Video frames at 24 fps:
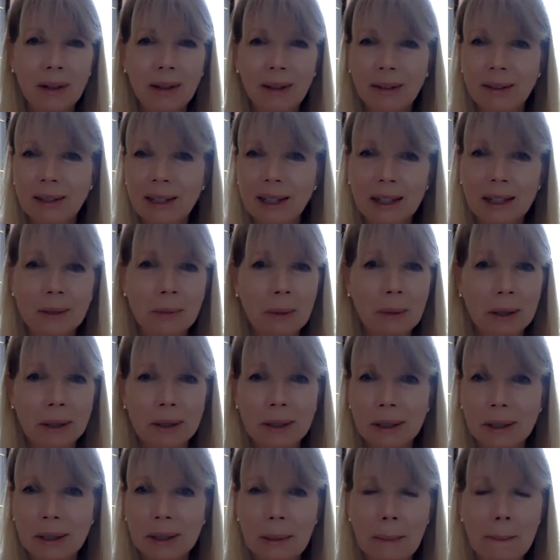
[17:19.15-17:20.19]
6 months
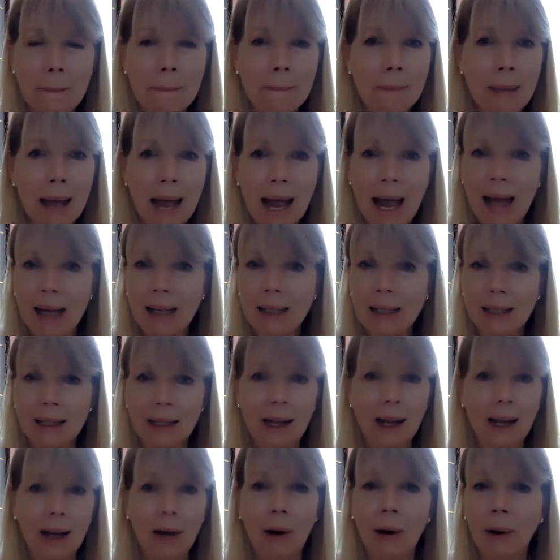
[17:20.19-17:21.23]
is the max, and
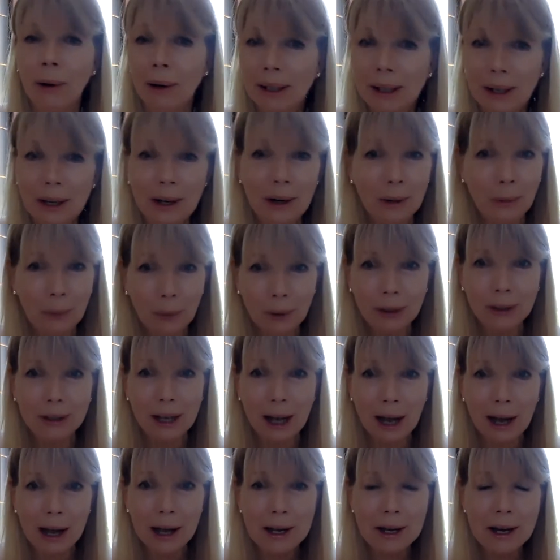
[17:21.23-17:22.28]
we're
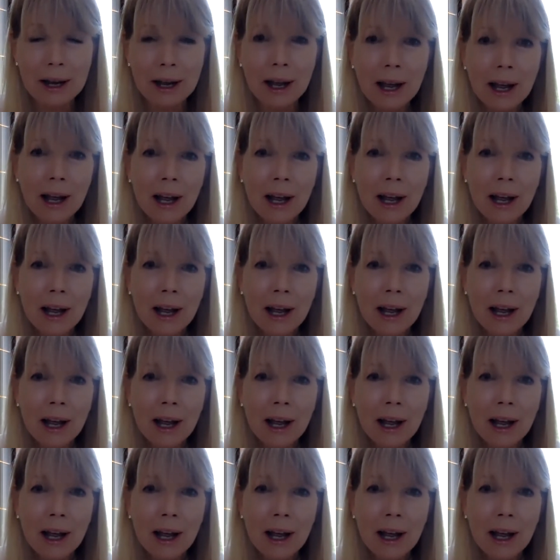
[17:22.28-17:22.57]
done.